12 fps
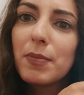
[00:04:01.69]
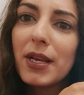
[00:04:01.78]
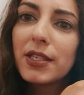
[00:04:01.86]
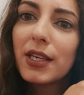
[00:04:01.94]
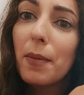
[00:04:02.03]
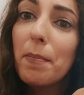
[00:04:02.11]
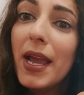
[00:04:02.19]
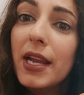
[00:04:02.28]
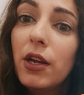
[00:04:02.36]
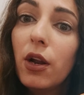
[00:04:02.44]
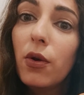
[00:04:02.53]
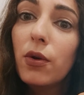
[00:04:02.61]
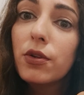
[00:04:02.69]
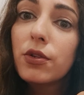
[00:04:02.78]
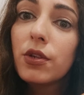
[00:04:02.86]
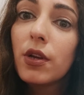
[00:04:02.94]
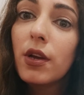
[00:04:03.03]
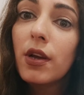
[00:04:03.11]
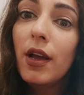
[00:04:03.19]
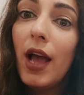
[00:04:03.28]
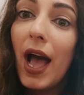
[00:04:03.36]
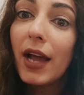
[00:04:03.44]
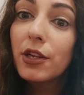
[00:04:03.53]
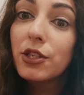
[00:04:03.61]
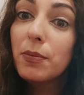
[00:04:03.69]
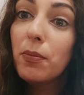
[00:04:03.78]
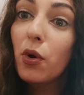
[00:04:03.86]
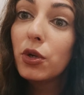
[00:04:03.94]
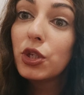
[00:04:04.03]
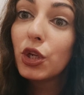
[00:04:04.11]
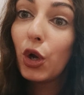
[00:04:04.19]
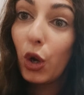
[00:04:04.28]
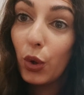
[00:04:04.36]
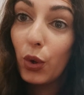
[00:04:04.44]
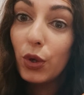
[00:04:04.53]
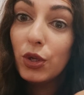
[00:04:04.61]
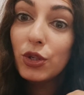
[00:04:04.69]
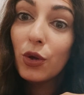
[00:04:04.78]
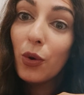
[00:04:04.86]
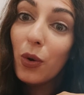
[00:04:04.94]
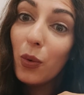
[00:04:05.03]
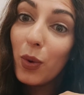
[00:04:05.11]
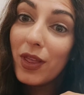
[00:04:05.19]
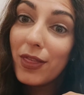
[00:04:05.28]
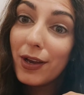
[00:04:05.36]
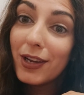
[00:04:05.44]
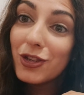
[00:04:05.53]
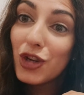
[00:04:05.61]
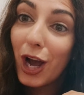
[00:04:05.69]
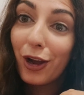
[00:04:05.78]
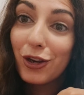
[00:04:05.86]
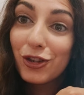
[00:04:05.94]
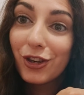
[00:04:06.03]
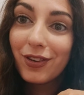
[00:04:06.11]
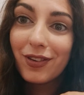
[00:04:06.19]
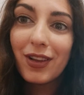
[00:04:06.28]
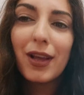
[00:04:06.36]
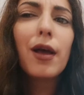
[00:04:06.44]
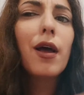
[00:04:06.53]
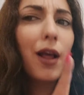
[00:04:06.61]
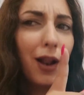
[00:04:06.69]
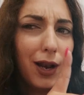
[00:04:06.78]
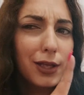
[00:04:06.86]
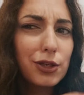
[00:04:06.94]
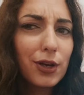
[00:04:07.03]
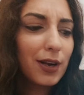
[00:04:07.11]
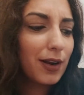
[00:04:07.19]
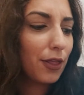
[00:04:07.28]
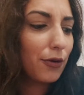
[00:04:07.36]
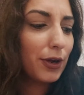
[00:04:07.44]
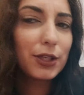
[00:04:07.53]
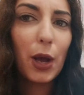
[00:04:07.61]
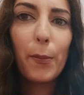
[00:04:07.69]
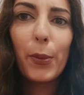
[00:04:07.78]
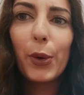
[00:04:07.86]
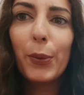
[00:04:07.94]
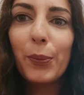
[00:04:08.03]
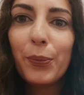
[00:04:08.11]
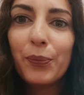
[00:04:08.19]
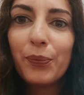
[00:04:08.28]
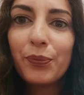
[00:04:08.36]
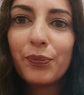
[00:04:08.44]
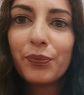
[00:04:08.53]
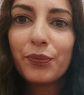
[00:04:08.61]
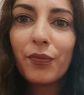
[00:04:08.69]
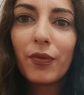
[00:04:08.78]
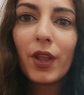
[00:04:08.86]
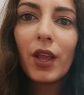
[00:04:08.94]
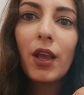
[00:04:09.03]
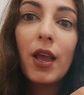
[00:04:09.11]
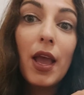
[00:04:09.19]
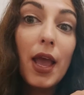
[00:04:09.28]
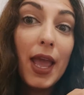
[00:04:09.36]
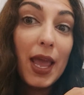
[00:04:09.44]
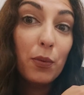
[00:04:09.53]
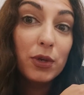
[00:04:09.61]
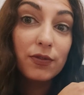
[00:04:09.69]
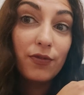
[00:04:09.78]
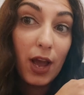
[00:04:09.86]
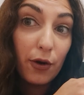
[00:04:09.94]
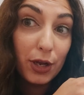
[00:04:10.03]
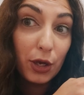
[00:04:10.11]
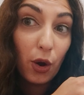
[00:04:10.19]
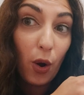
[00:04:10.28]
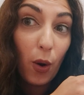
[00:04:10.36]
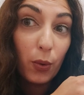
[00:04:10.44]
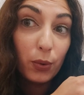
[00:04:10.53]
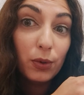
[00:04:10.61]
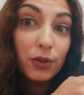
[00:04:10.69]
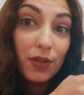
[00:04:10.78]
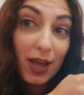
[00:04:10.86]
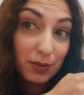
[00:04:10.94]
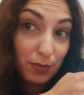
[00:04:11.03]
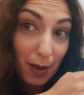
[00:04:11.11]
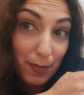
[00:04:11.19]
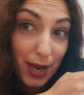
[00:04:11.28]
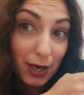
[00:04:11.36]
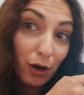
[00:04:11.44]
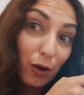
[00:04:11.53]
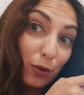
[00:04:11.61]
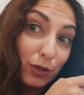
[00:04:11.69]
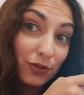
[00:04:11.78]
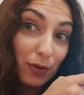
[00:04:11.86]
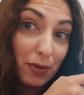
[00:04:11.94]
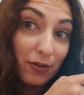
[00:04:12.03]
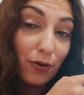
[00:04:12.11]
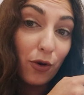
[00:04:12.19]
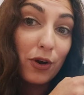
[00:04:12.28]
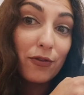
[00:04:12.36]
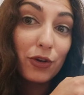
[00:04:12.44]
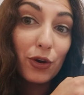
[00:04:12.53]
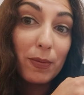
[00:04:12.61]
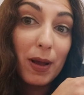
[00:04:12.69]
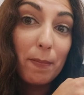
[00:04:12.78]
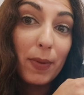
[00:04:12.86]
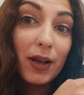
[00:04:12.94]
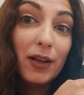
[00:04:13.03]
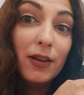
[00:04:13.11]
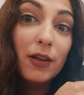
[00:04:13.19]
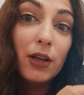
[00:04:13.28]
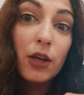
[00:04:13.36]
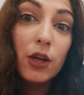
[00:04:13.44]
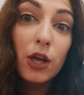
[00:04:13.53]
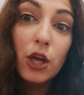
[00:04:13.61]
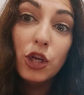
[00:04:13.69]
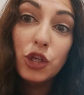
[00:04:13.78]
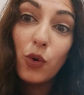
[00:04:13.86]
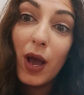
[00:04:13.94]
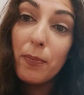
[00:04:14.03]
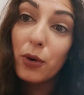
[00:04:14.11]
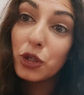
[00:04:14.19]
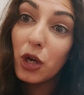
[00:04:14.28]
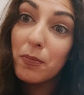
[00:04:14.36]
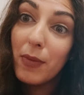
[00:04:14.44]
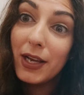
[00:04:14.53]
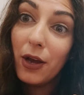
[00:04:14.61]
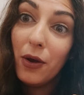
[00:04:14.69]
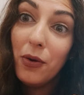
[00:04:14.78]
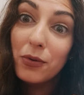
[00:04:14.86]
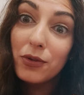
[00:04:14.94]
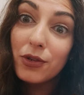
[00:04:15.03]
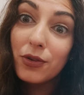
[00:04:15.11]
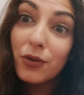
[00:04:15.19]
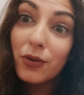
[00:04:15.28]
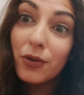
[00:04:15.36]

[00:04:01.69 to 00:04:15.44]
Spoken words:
mixing a main clause and a subordinate clause with the conjunction. Let's look at another example. It was very cold. There's my main clause from before, if you remember. So I put on my coat.